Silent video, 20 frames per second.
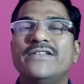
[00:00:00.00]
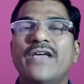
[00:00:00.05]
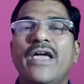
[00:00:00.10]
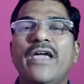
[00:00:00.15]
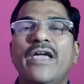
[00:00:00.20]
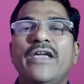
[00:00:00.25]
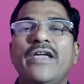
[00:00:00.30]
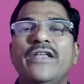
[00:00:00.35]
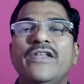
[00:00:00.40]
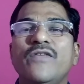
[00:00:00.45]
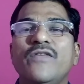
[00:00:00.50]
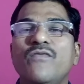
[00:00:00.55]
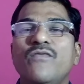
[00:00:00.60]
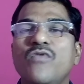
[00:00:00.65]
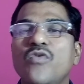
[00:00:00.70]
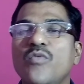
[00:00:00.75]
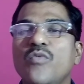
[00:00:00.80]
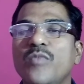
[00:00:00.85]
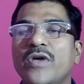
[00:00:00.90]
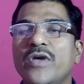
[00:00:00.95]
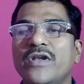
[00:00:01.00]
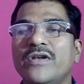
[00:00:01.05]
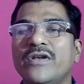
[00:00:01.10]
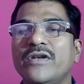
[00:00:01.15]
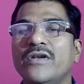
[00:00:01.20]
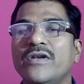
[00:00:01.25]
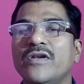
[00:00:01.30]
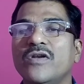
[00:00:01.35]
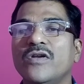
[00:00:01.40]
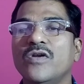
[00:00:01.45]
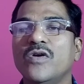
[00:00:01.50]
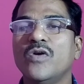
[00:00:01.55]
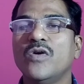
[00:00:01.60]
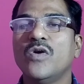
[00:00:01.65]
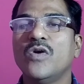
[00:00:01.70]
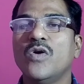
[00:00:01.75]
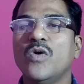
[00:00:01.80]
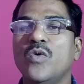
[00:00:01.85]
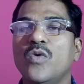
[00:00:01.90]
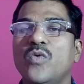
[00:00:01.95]
any woman
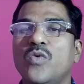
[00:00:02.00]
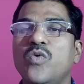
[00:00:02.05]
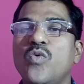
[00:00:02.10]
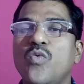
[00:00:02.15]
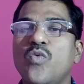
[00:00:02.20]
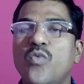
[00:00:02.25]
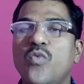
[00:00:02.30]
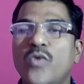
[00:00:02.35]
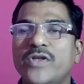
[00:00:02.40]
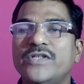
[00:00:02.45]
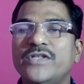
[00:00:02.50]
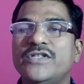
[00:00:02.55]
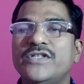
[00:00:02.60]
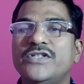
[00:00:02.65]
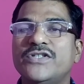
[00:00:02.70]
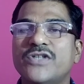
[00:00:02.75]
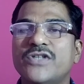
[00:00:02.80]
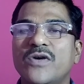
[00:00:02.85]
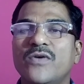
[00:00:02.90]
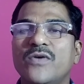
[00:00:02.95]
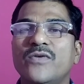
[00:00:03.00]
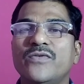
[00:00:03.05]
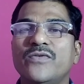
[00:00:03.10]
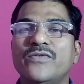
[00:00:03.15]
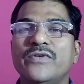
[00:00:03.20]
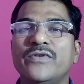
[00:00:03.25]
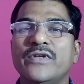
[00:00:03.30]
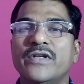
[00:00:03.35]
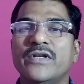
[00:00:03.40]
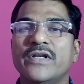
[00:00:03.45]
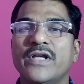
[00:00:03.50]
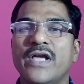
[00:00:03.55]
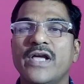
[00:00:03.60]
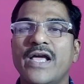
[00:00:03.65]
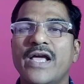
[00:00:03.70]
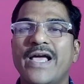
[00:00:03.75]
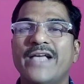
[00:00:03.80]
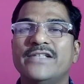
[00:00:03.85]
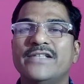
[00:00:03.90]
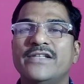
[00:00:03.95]
who was shown
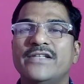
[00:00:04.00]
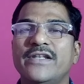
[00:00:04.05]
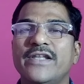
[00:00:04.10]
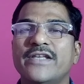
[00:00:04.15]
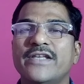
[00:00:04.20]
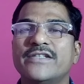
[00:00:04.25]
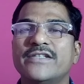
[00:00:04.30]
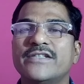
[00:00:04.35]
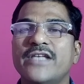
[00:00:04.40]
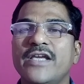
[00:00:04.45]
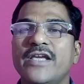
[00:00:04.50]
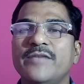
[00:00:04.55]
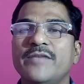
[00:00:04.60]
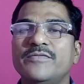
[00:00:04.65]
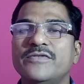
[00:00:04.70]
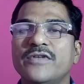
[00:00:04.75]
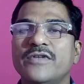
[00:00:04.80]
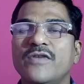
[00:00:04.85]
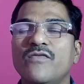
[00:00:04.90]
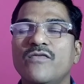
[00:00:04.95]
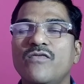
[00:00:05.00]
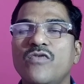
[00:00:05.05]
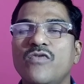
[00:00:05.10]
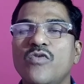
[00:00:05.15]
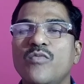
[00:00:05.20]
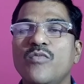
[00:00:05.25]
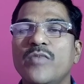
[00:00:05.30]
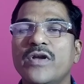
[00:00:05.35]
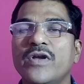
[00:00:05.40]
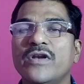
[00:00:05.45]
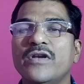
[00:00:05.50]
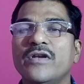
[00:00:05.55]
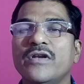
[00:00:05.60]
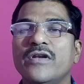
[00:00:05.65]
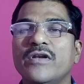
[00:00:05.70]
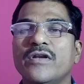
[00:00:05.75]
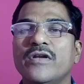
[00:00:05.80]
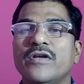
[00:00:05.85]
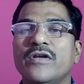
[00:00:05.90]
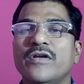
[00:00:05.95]
as an exceptional woman
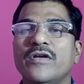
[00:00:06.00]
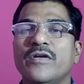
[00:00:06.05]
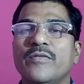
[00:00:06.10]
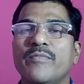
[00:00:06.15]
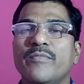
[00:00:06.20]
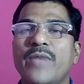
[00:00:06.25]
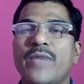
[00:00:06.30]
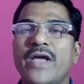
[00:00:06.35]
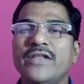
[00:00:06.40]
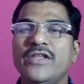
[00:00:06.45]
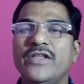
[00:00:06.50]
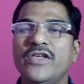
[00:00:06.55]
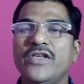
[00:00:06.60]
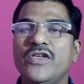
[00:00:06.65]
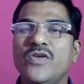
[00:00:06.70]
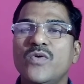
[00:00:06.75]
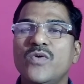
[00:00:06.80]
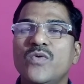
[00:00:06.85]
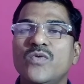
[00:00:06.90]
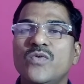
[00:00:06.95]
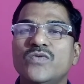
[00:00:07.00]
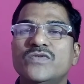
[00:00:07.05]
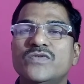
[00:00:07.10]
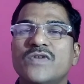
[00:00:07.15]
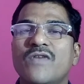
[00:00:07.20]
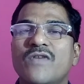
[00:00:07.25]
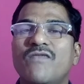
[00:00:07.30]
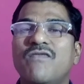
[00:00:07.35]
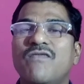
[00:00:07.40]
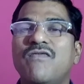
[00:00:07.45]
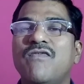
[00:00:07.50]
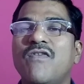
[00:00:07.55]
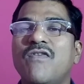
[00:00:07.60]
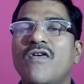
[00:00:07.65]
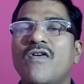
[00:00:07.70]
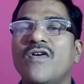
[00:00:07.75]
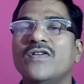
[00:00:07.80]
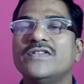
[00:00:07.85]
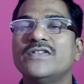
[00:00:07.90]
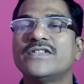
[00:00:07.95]
by the use of
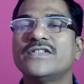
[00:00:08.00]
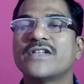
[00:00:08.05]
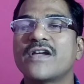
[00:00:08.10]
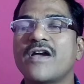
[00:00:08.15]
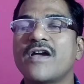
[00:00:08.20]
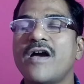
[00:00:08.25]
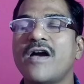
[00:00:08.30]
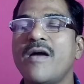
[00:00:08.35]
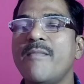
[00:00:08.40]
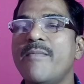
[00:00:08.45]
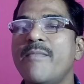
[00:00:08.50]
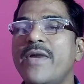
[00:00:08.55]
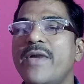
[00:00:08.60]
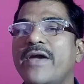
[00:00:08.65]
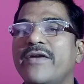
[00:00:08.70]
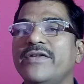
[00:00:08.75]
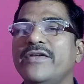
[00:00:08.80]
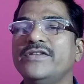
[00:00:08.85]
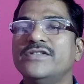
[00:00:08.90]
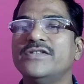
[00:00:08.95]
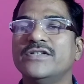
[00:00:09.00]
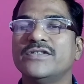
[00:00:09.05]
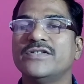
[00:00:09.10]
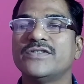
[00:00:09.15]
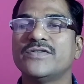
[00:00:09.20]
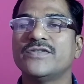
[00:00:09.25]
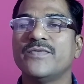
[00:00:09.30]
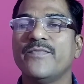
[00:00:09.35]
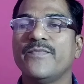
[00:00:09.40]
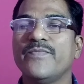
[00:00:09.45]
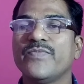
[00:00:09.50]
false comparisons.